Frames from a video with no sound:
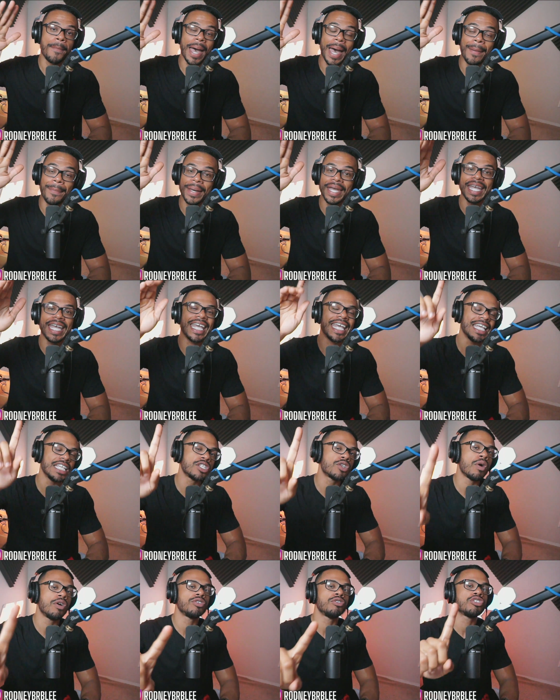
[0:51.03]
Pepe
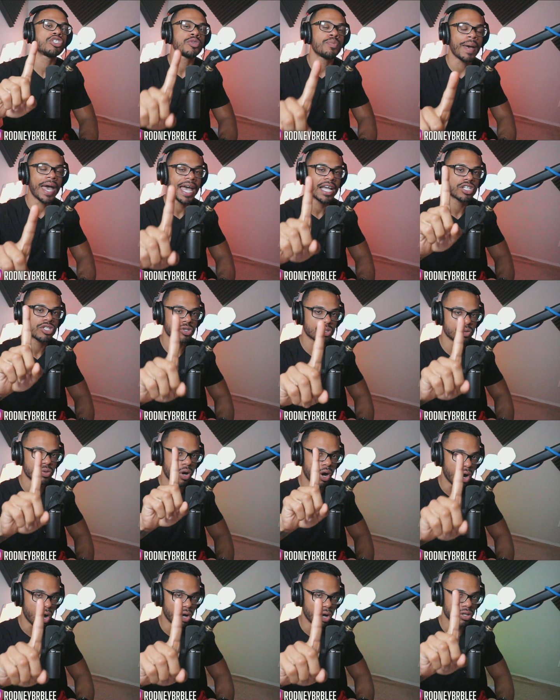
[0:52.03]
is going to smash
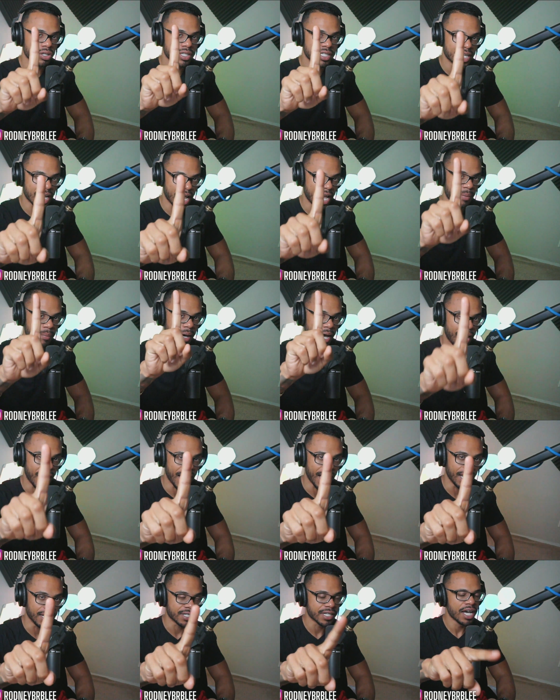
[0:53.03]
through all time
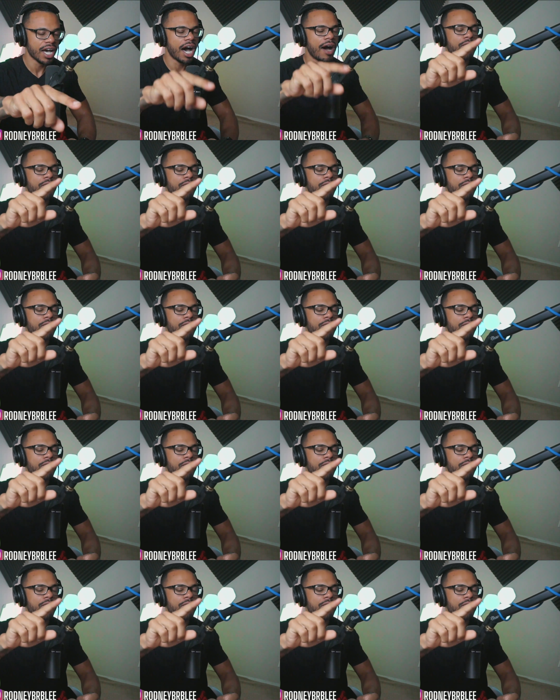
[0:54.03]
highs.